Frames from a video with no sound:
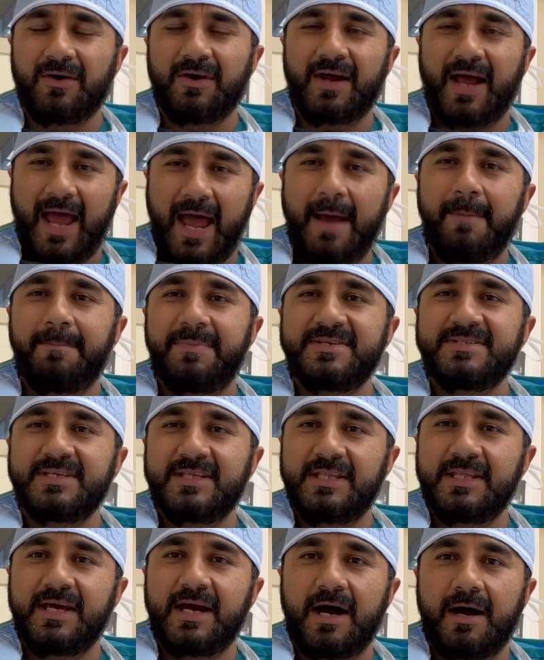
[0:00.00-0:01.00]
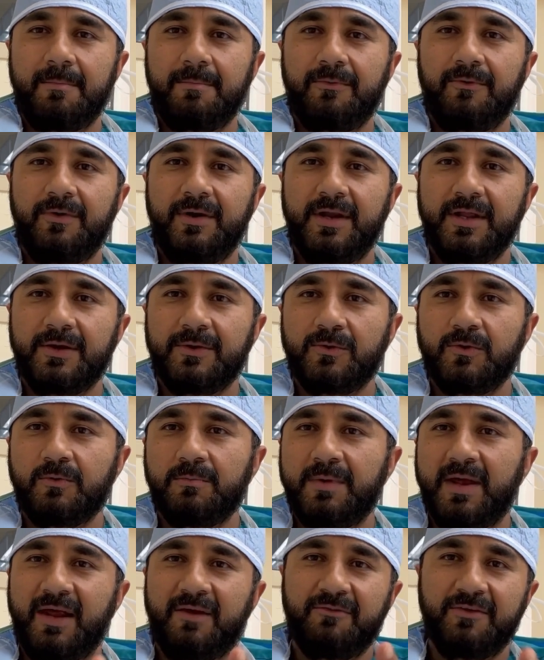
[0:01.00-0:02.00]
happens in the operating
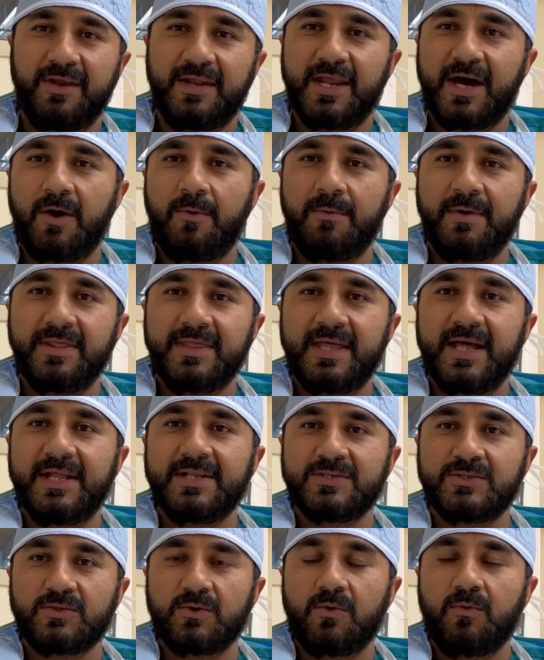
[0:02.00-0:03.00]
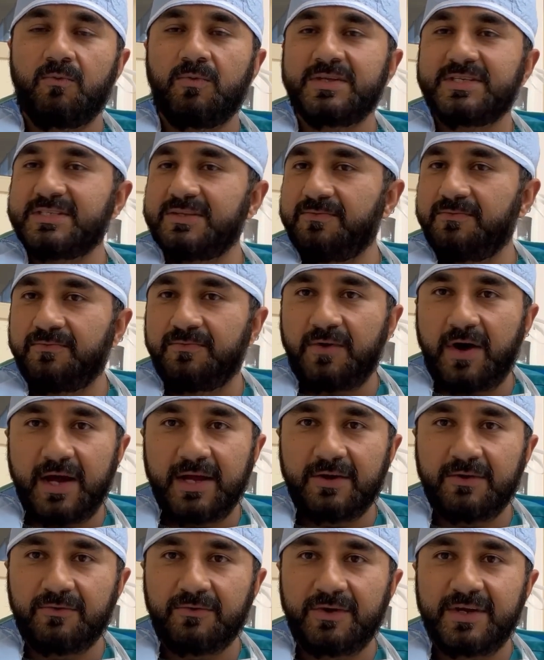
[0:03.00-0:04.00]
room every now and then. So what's the
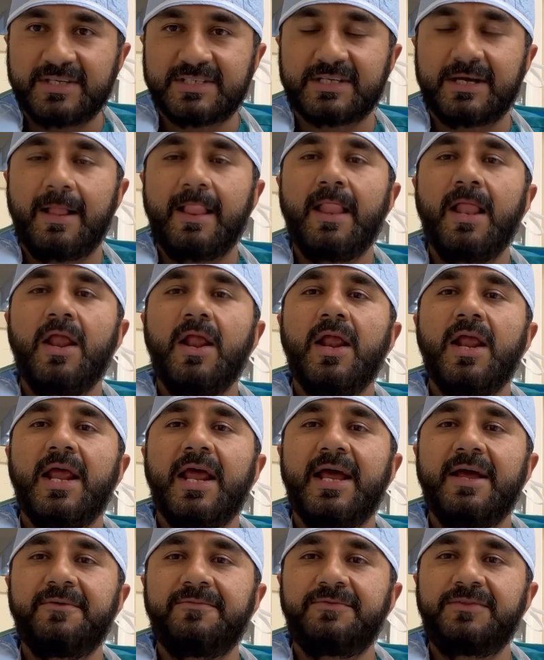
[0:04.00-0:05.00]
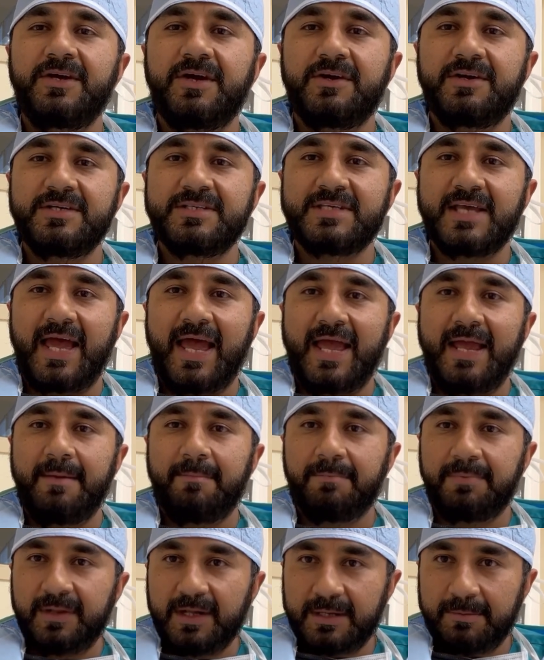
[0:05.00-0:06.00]
fire risk? If there is a
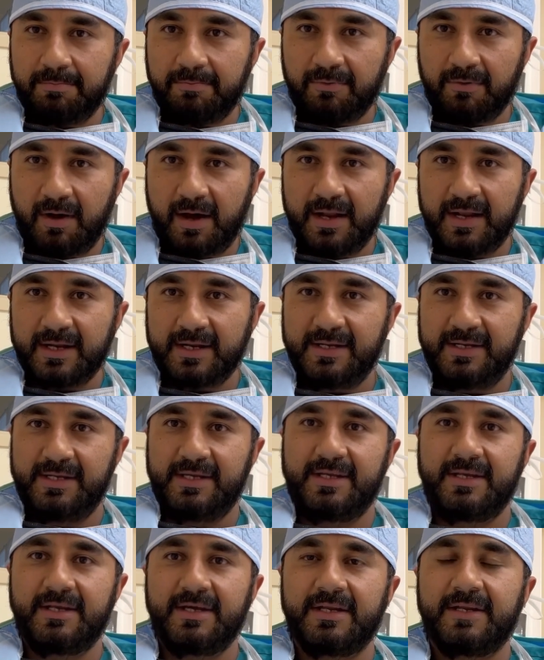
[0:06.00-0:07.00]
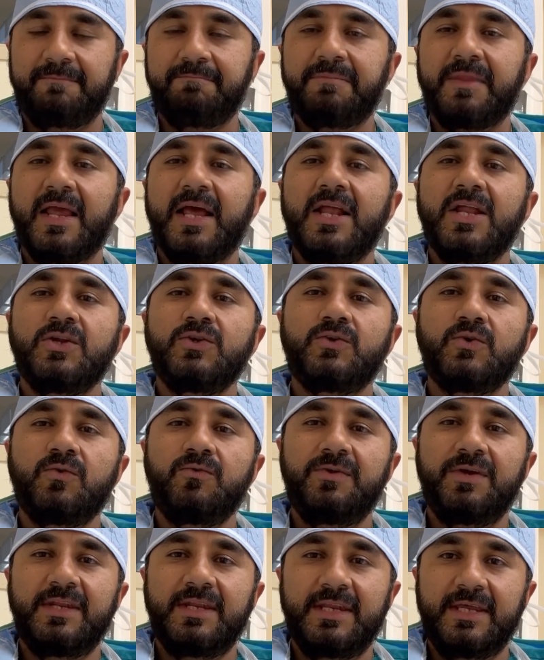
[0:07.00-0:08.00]
blood product needed, do
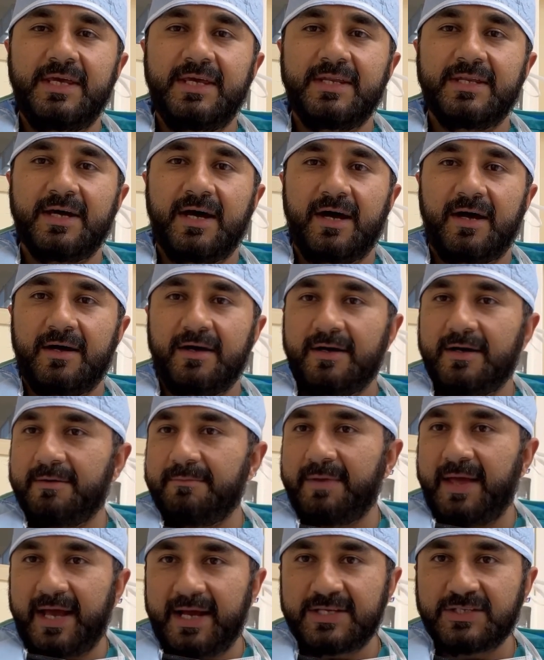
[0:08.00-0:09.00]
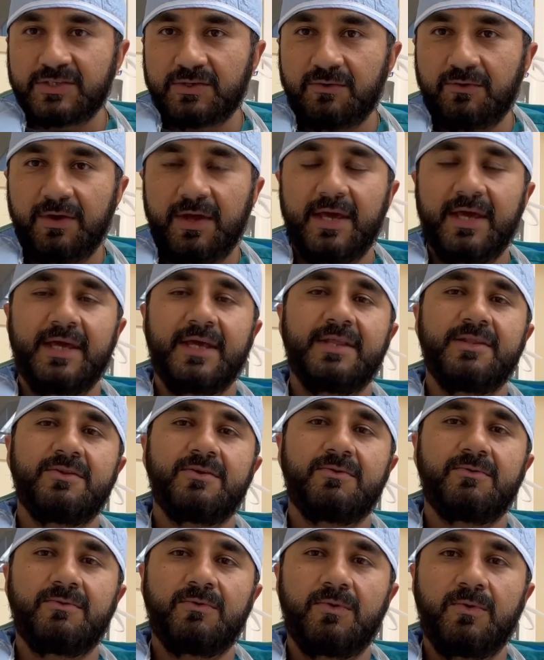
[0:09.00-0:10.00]
we need x-ray in
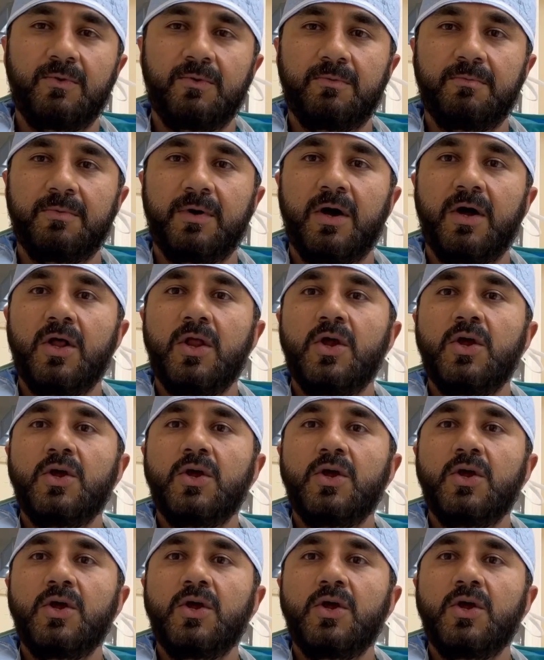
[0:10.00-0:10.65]
the room?